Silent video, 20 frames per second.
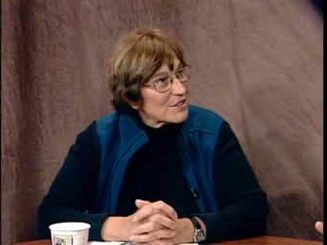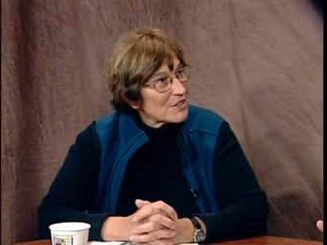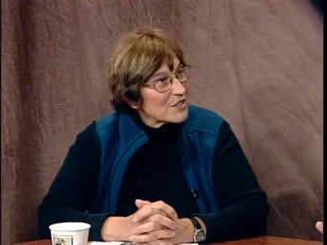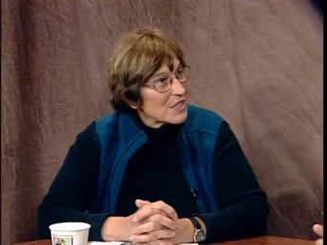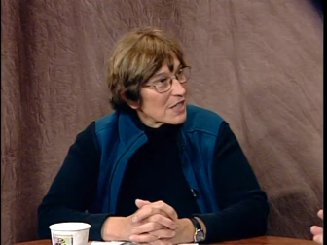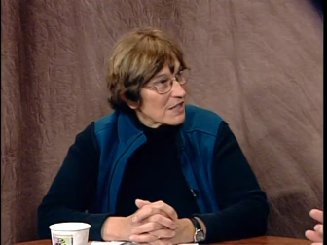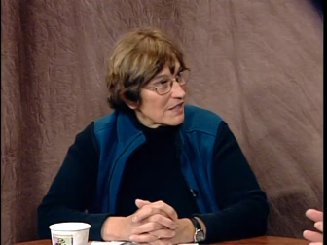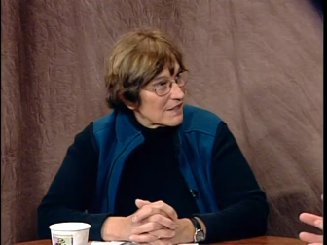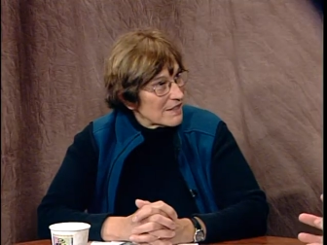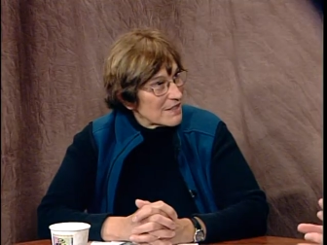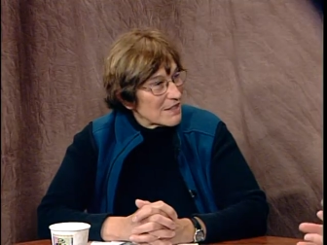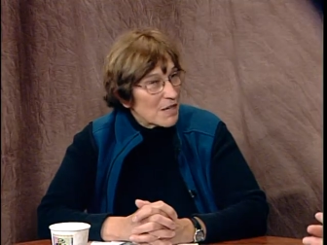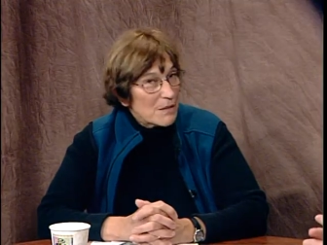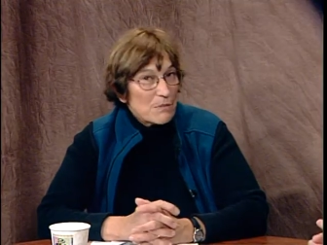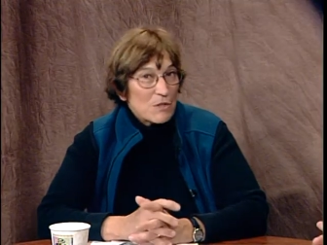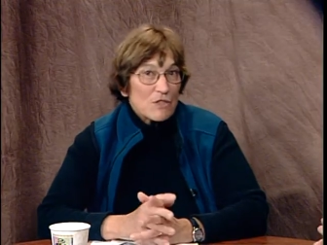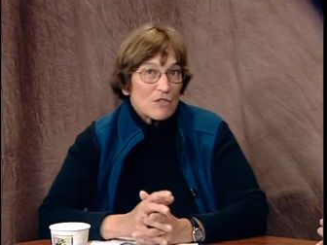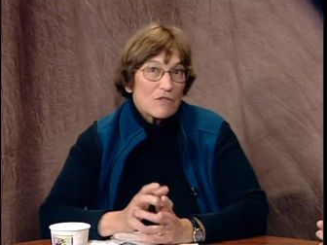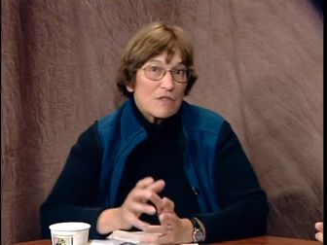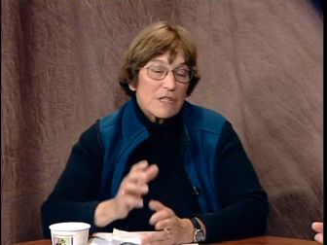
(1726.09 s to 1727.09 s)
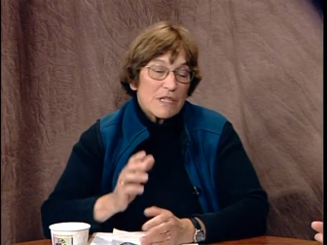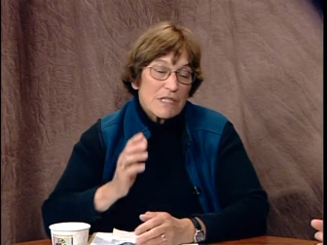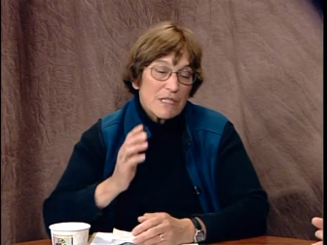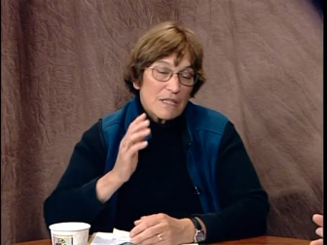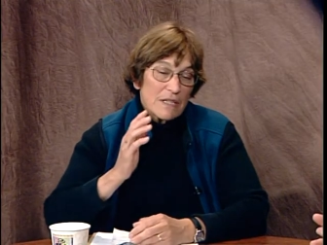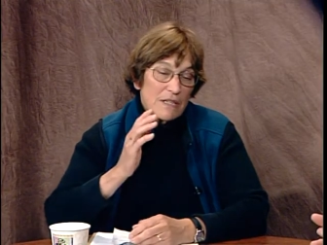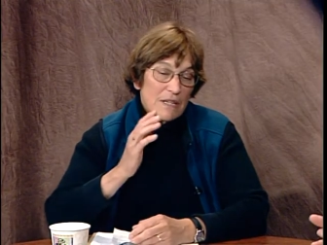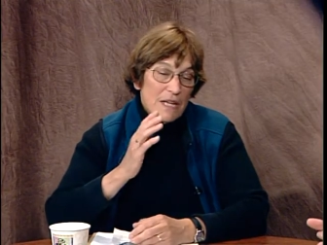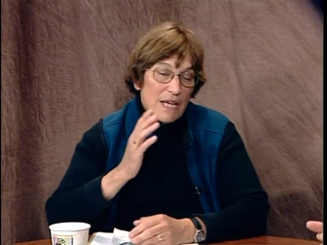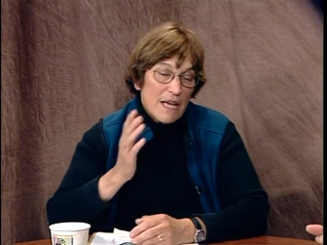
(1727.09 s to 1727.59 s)
you taking the time to do
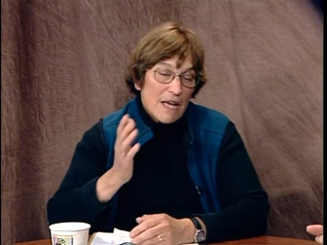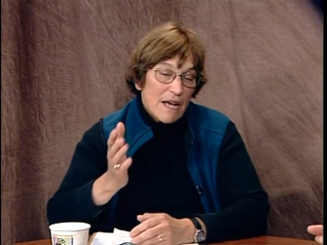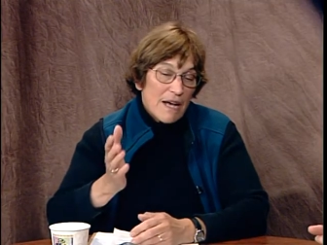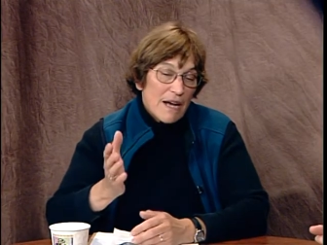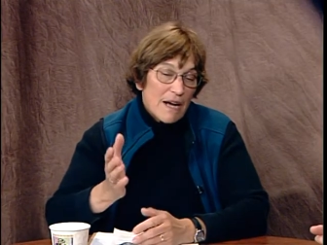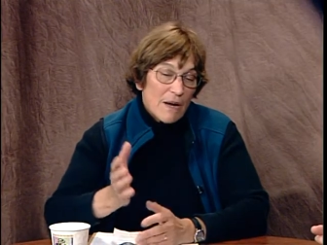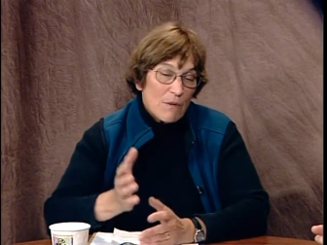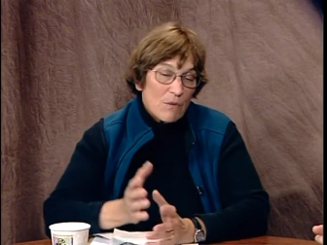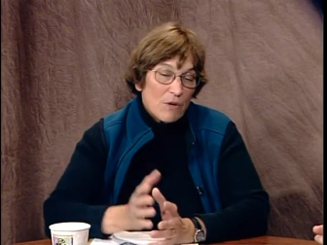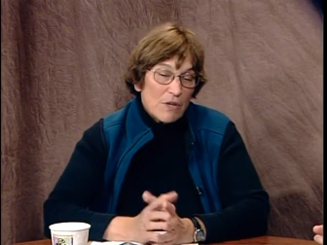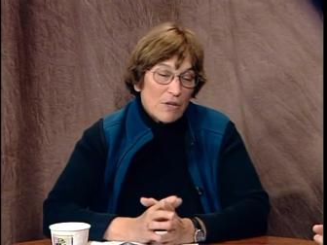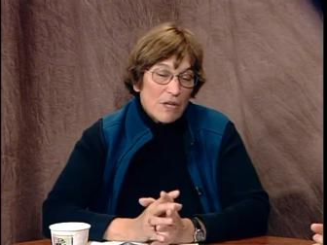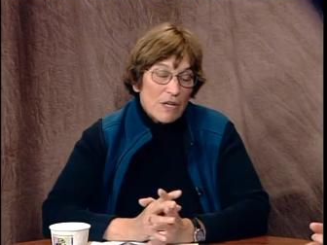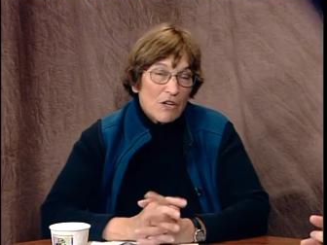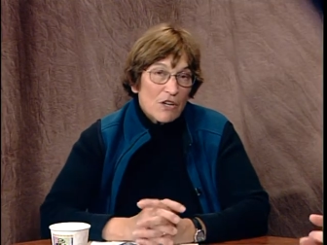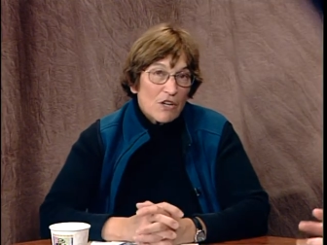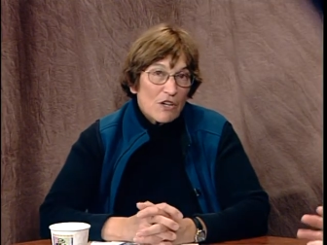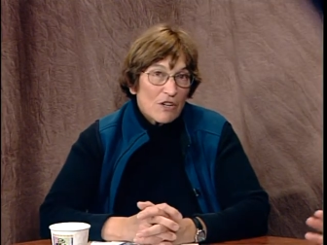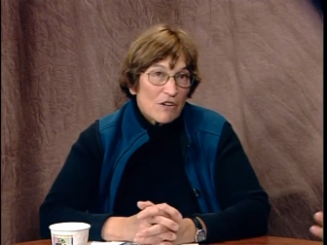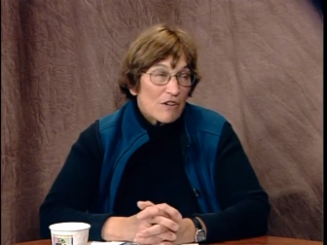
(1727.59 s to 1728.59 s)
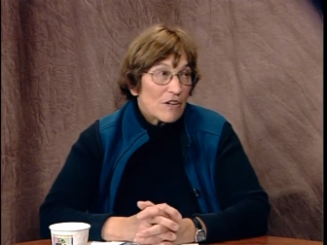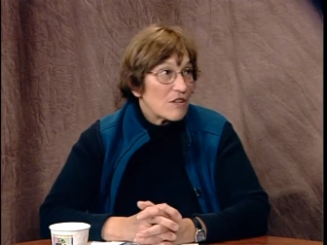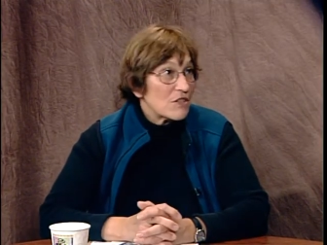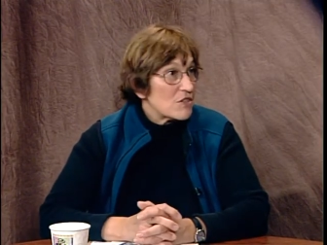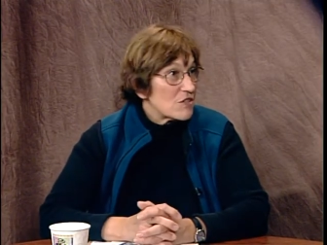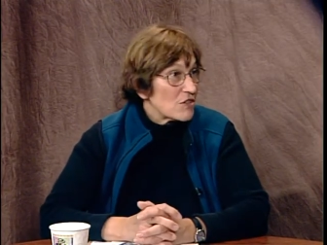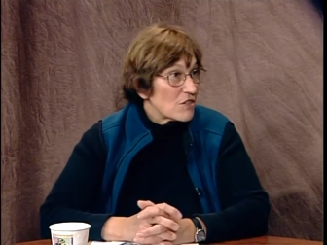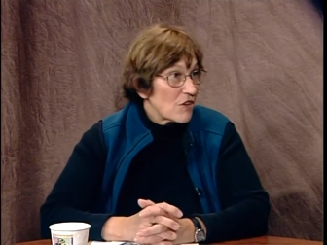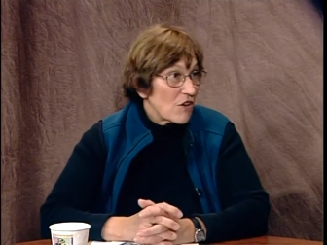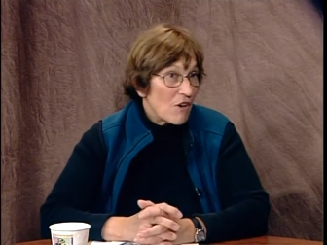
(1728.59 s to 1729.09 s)
this, and I want to
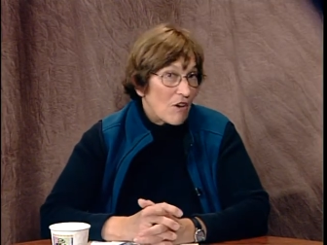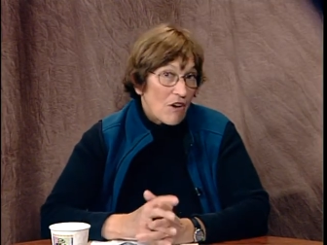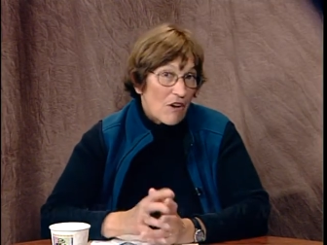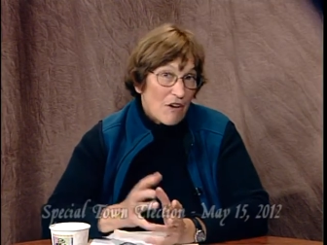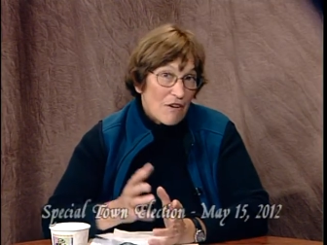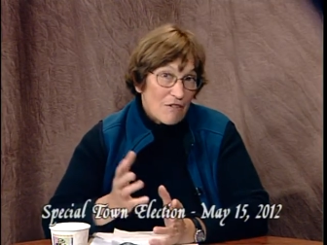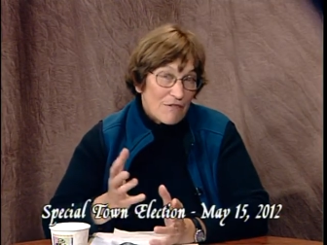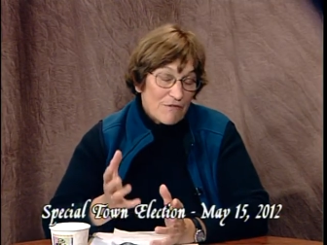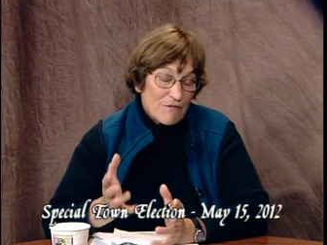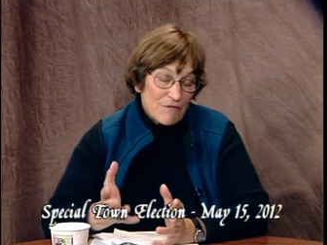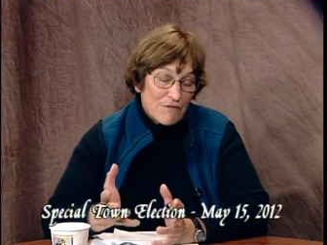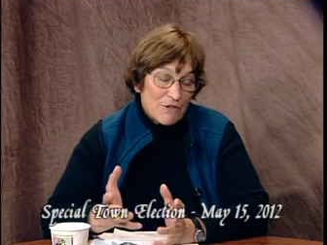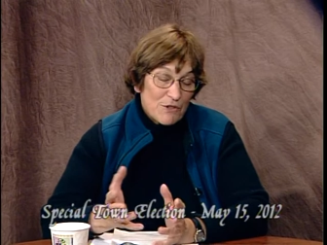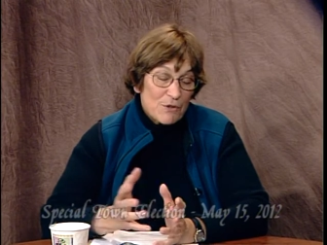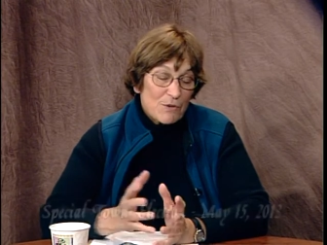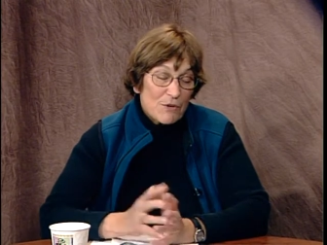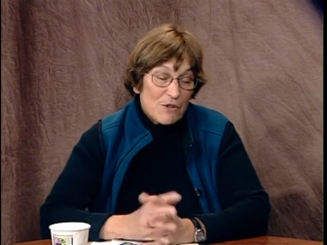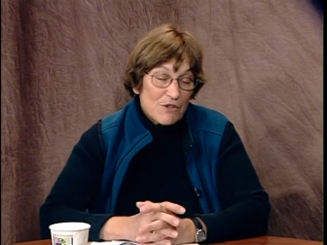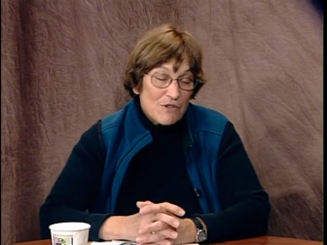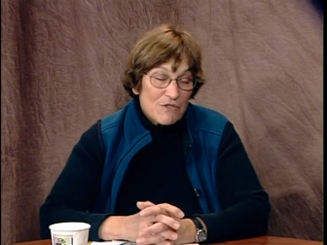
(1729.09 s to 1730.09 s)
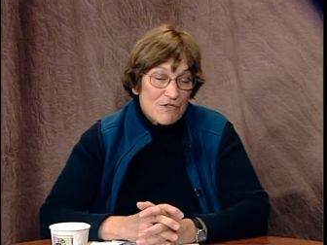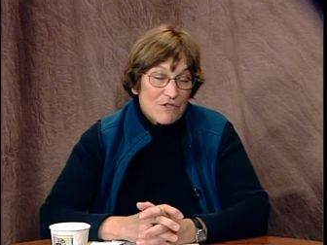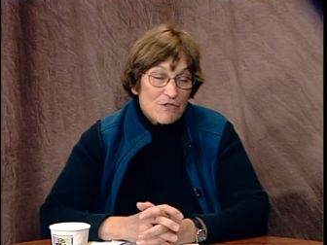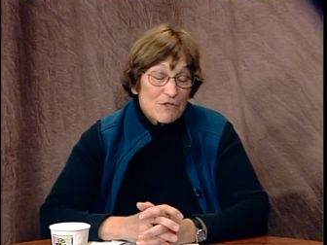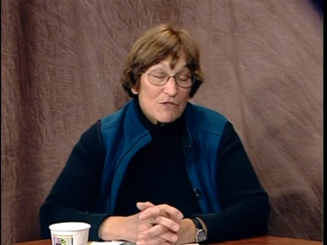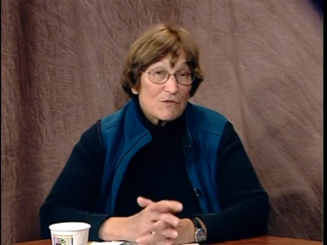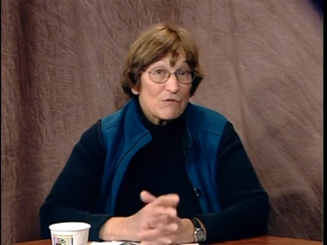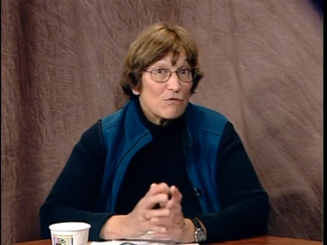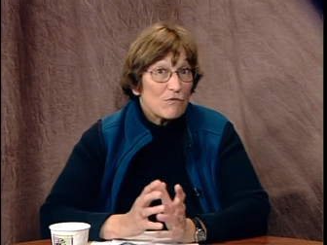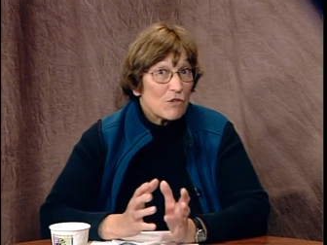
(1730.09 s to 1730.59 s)
encourage our viewers
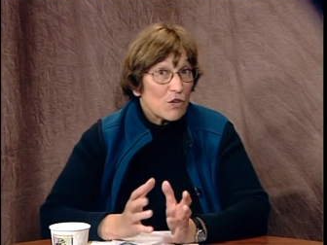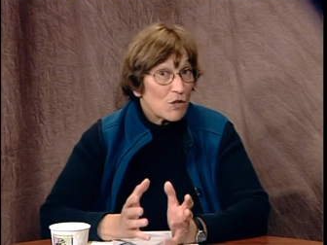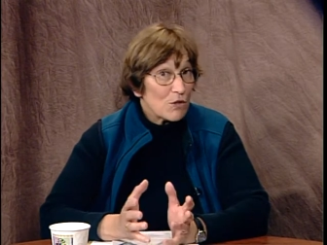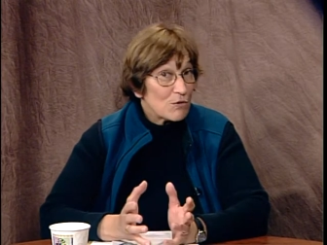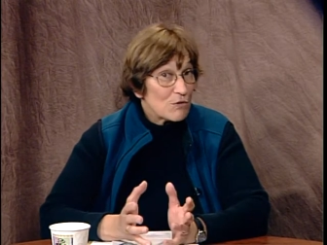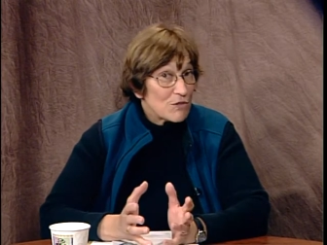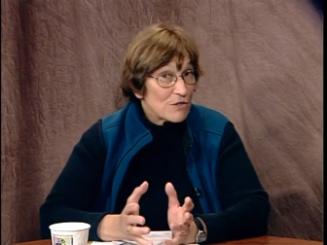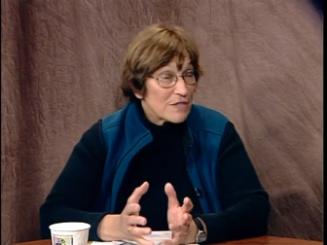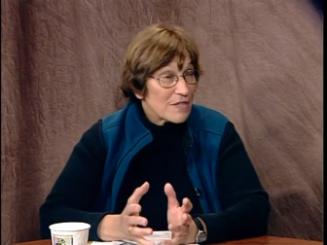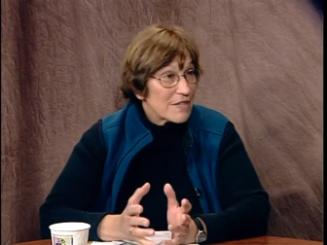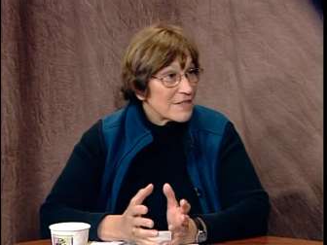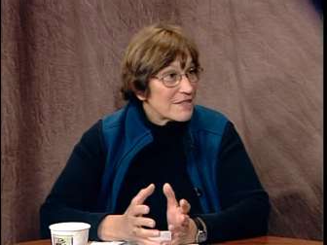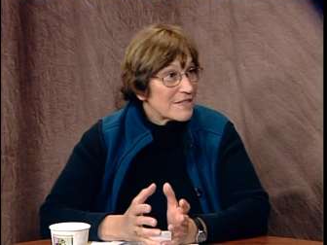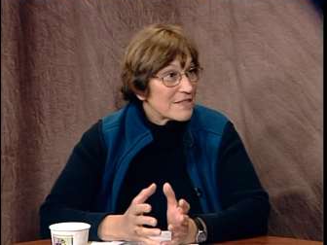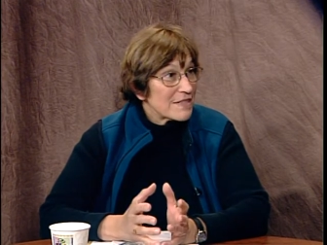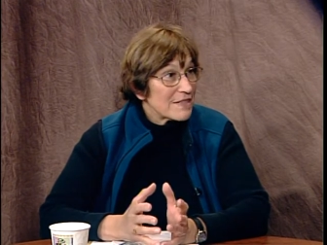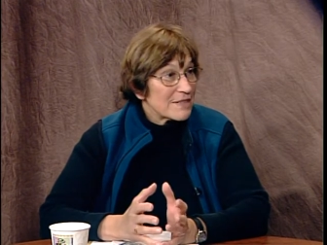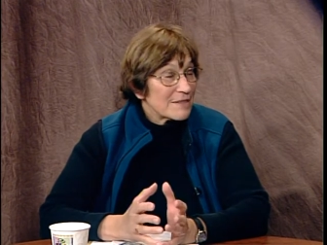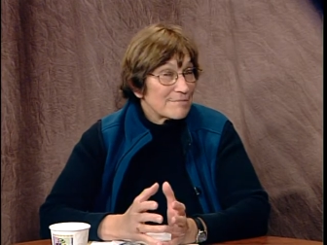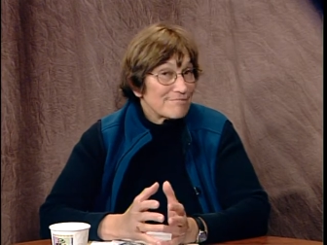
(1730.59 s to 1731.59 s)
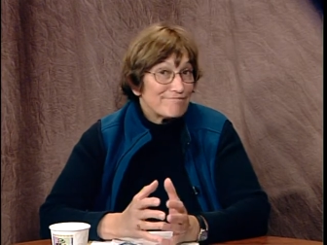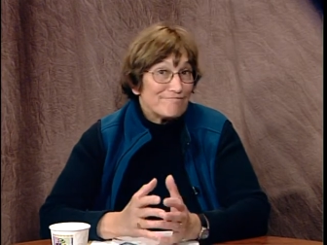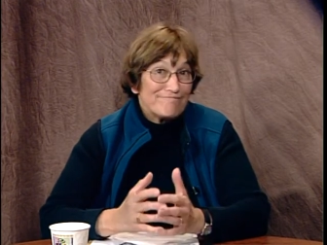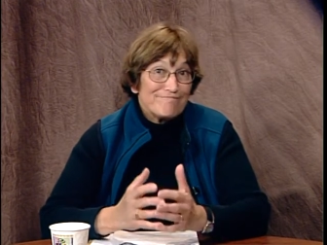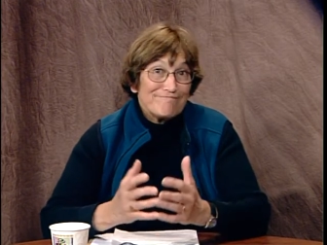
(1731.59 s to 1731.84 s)
to vote. It's a,